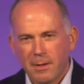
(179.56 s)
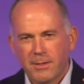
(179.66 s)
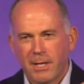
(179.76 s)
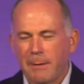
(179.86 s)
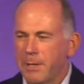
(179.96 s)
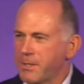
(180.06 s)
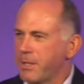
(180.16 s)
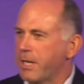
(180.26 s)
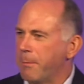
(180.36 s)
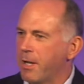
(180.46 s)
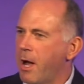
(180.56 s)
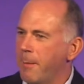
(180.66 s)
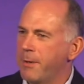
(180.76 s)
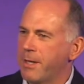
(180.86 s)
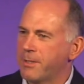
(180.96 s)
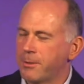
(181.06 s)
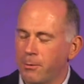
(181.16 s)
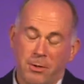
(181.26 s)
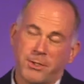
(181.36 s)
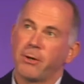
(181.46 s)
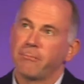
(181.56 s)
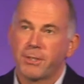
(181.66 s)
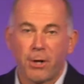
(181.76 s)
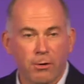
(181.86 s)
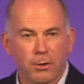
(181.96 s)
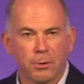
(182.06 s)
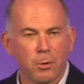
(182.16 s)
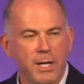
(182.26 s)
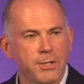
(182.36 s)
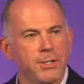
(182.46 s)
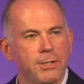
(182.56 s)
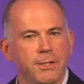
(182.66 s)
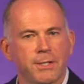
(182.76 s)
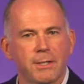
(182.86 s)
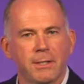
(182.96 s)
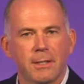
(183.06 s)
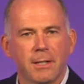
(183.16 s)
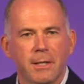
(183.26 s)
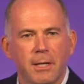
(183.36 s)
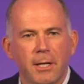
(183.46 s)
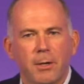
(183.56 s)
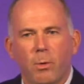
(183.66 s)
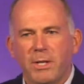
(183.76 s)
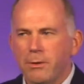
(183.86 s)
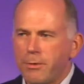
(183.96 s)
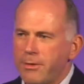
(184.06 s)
So let me ask you a couple of rhetorical questions. When you